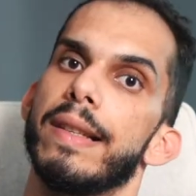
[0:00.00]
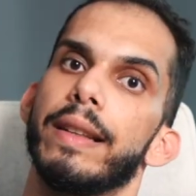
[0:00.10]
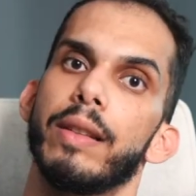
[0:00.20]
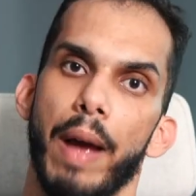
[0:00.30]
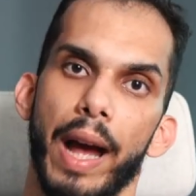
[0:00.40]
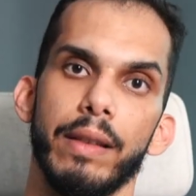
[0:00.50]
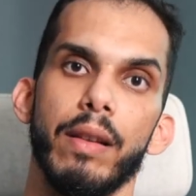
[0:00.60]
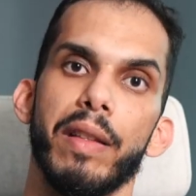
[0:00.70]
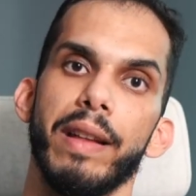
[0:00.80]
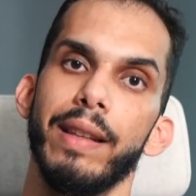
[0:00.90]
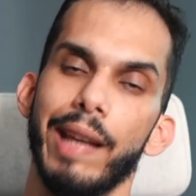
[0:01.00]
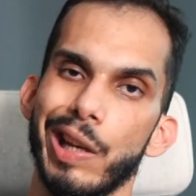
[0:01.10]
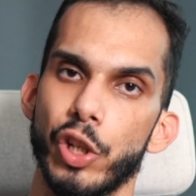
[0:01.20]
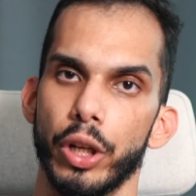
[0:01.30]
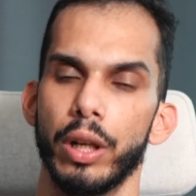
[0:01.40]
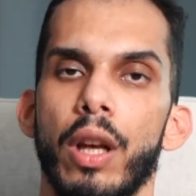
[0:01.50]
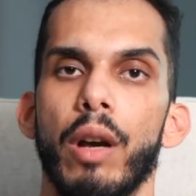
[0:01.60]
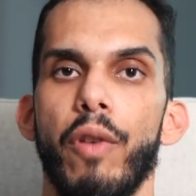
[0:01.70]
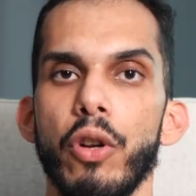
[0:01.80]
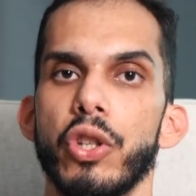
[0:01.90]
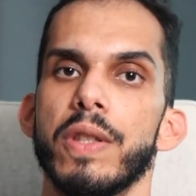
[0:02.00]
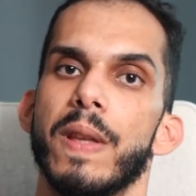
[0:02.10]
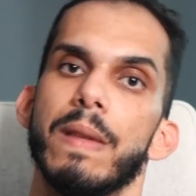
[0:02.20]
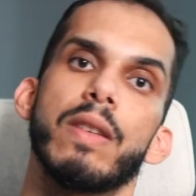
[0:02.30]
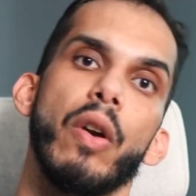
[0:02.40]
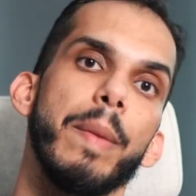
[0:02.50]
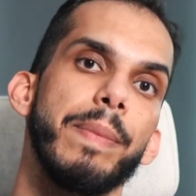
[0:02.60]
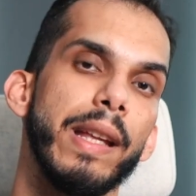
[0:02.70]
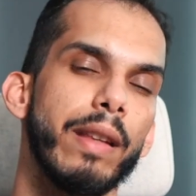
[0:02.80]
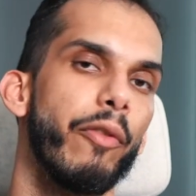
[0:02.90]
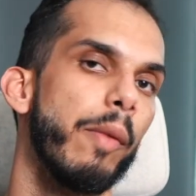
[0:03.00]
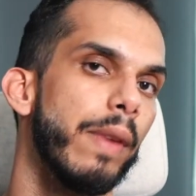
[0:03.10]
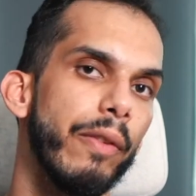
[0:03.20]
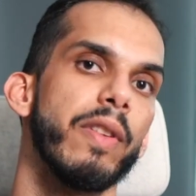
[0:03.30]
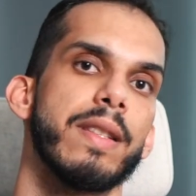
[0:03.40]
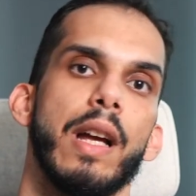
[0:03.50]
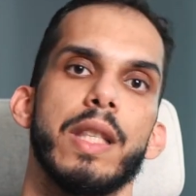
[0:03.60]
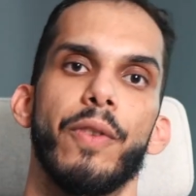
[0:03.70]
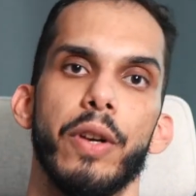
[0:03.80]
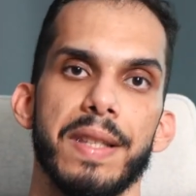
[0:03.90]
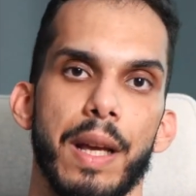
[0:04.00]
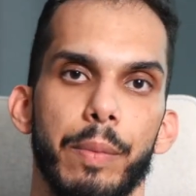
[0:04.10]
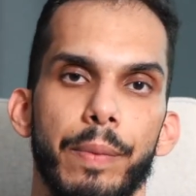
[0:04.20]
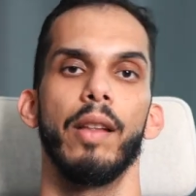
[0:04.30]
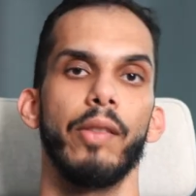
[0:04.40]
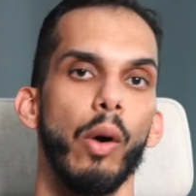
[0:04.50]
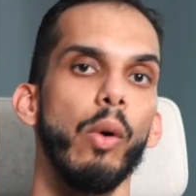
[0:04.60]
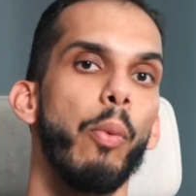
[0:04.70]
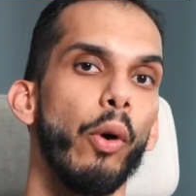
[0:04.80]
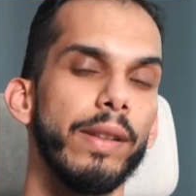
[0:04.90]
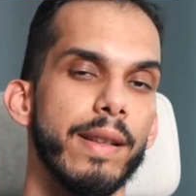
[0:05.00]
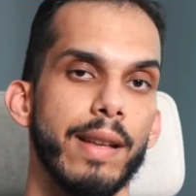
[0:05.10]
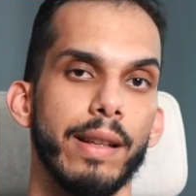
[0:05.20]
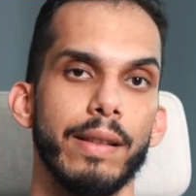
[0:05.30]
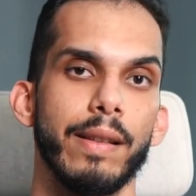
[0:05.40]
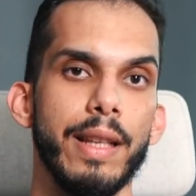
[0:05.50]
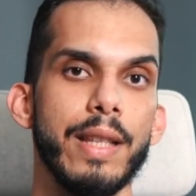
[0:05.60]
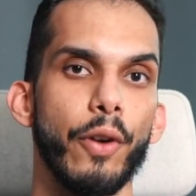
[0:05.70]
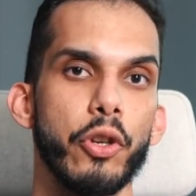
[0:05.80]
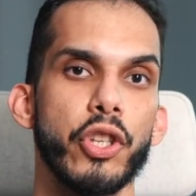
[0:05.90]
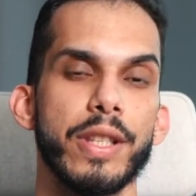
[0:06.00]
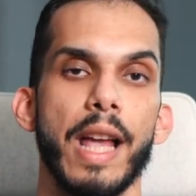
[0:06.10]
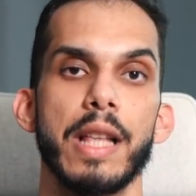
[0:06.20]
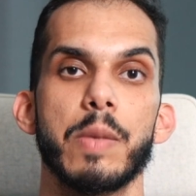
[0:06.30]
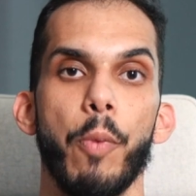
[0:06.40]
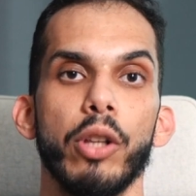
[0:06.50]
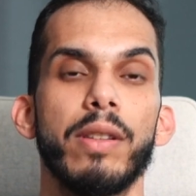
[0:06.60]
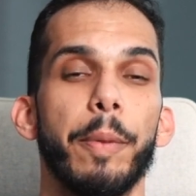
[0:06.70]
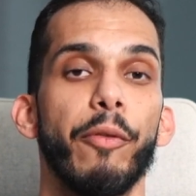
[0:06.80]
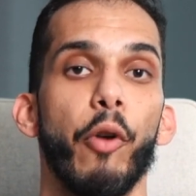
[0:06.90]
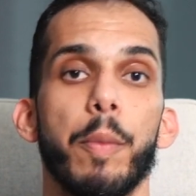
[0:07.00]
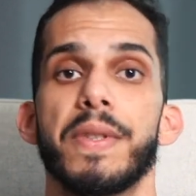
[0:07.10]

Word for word: that handle authentication, functions that scrape data from different sites, for example. The whole point is that these functions get spawned to perform